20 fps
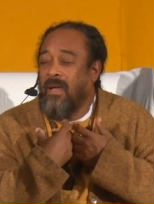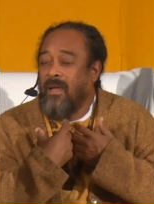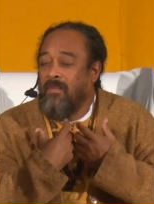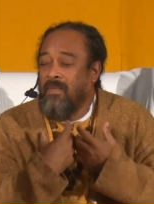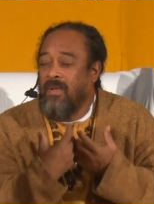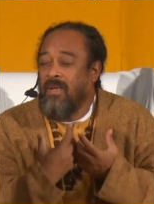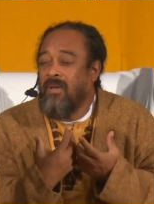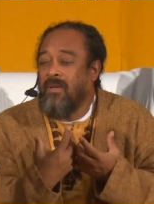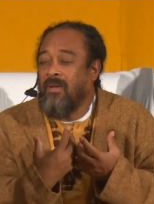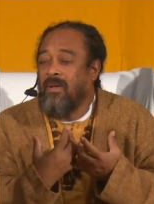I
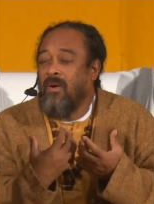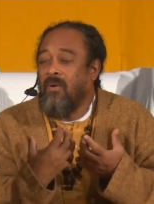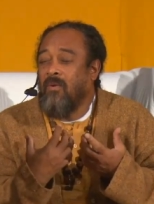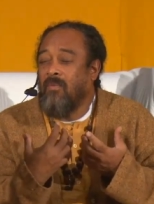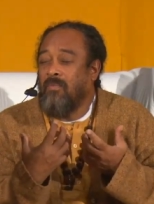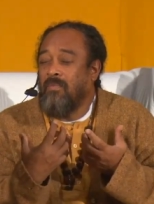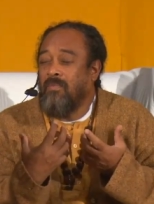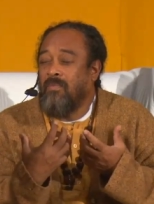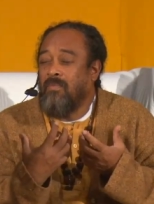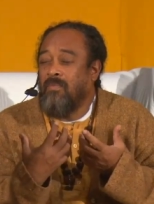am here
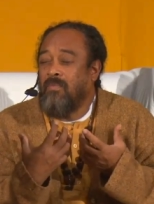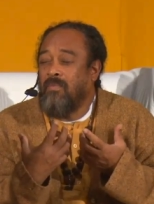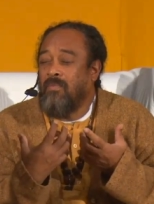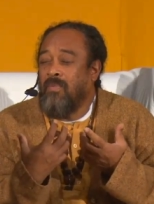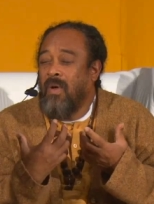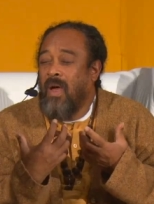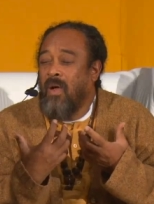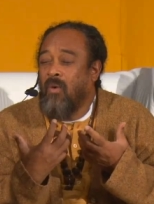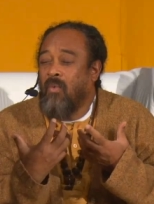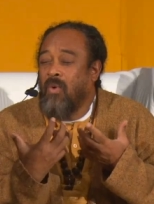now.
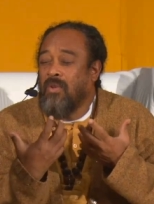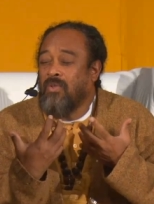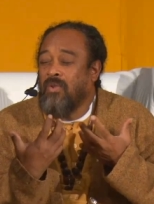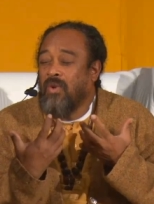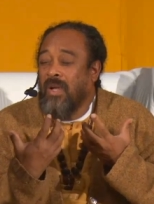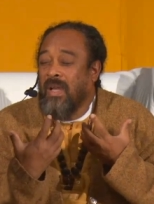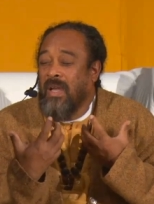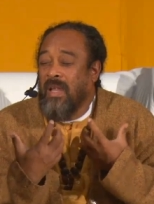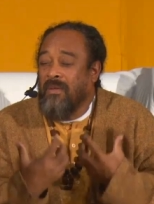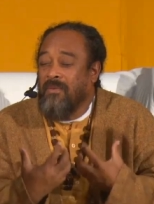I want
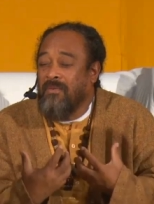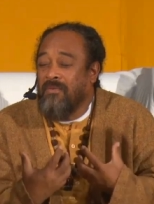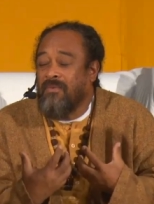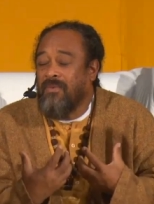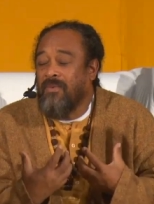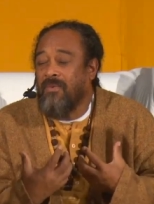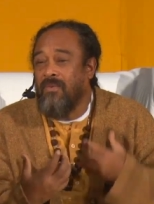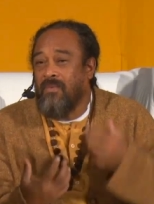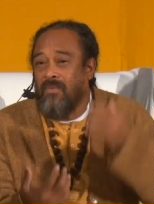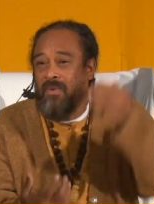to
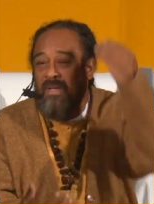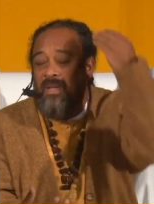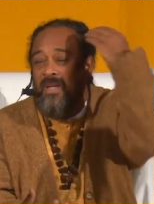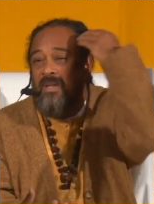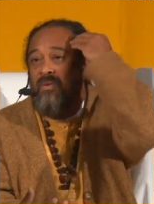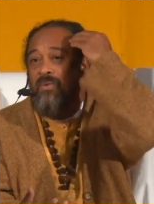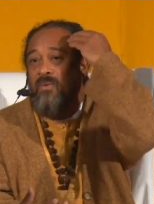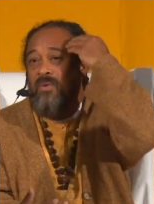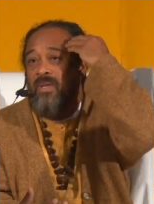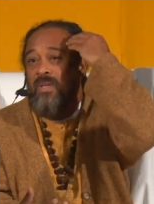live what
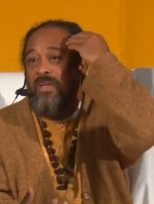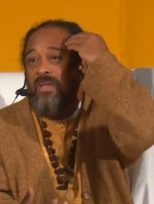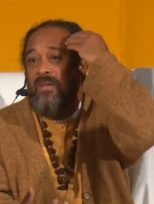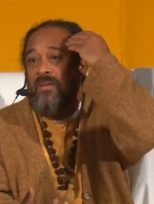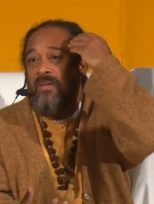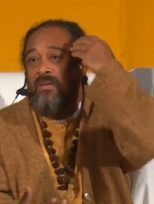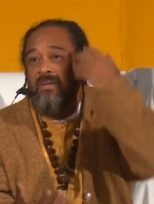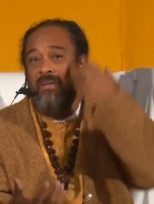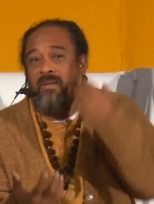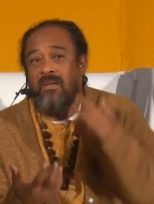I know
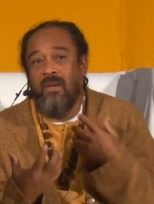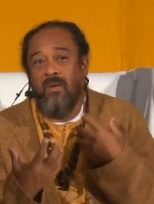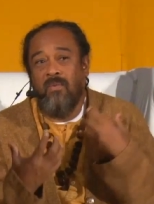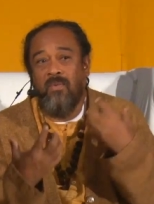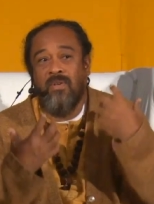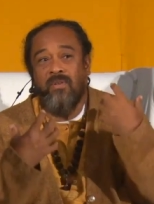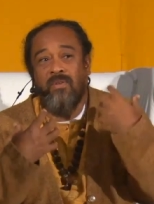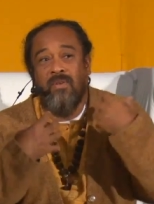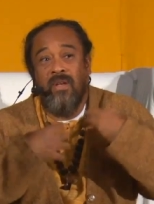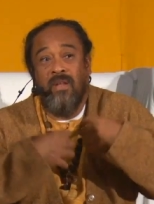here, I
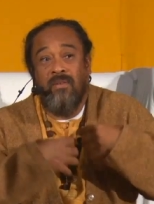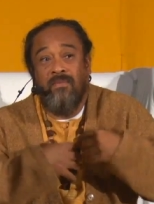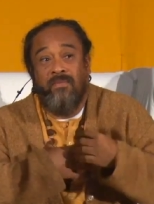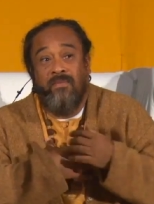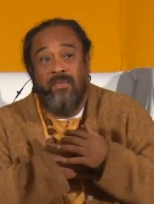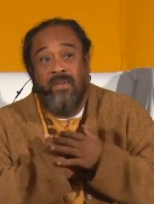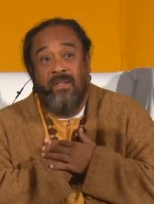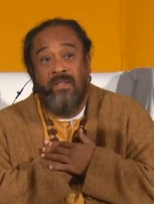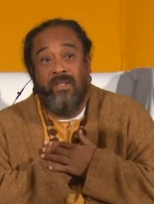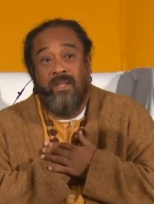want to
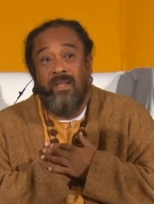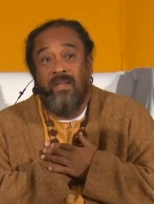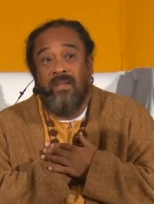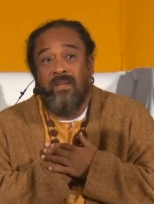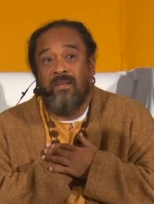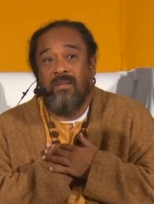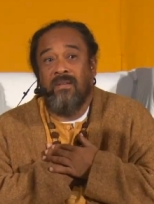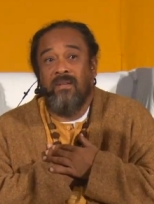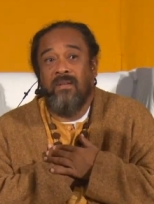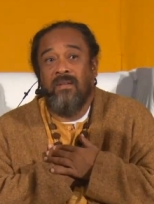live it
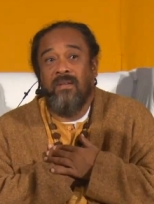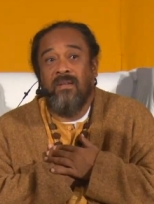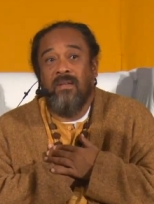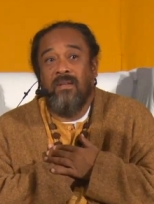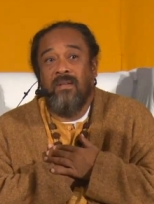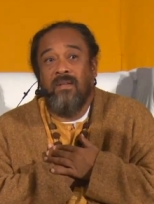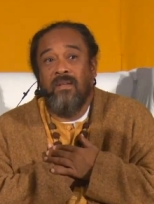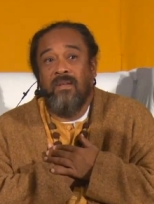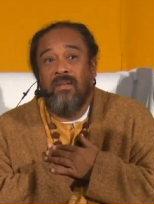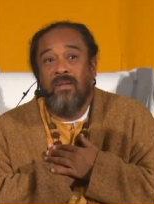here.
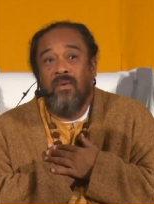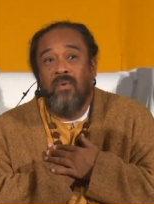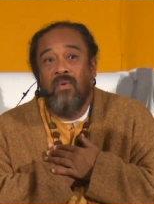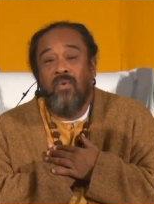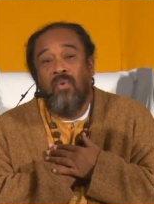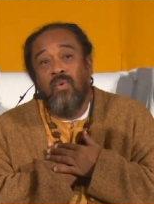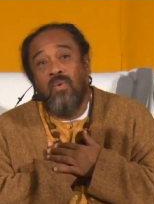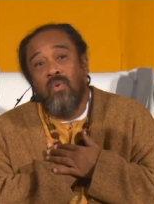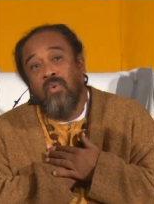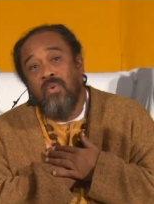
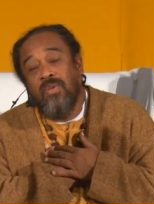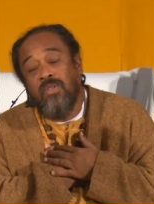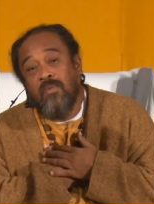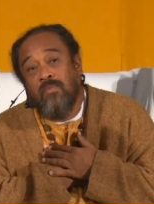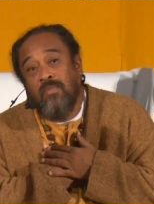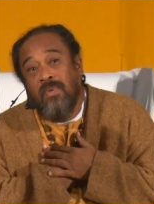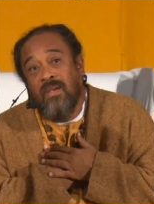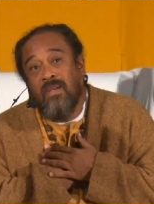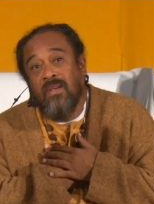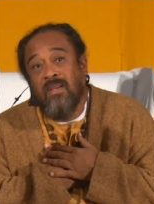Who is
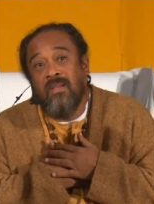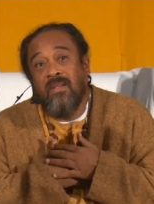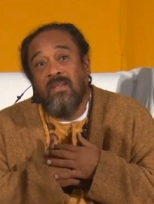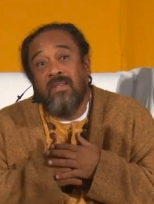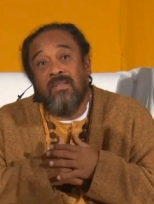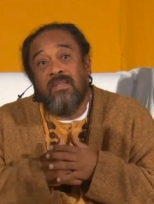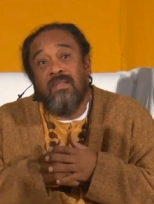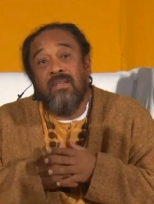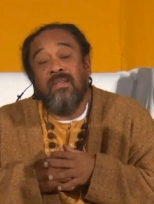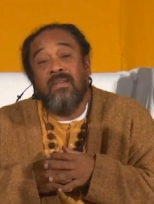speaking
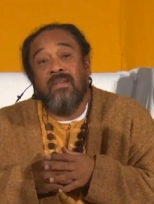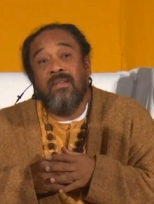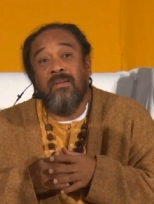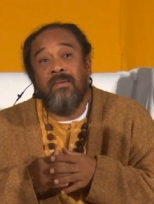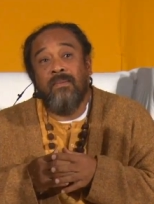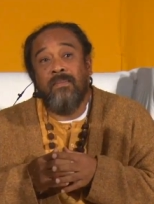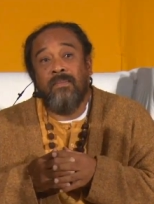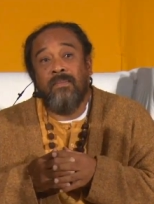this thing?